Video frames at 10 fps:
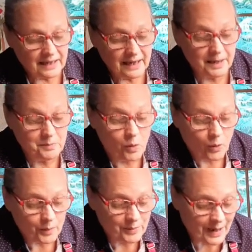and
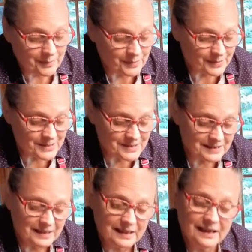more peppers.
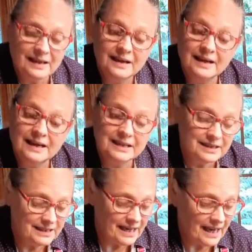
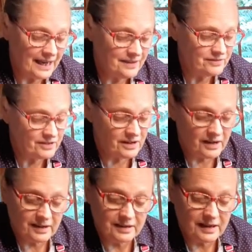Yay for
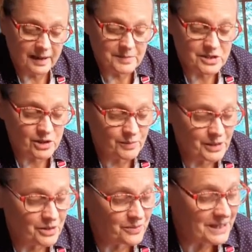our, I'm
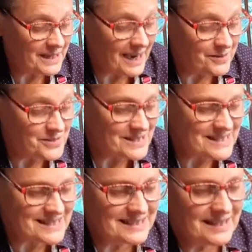assuming,
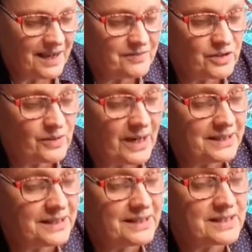greenhouses. A few
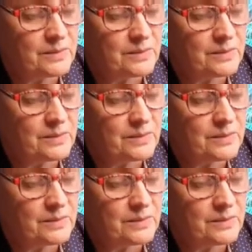onions,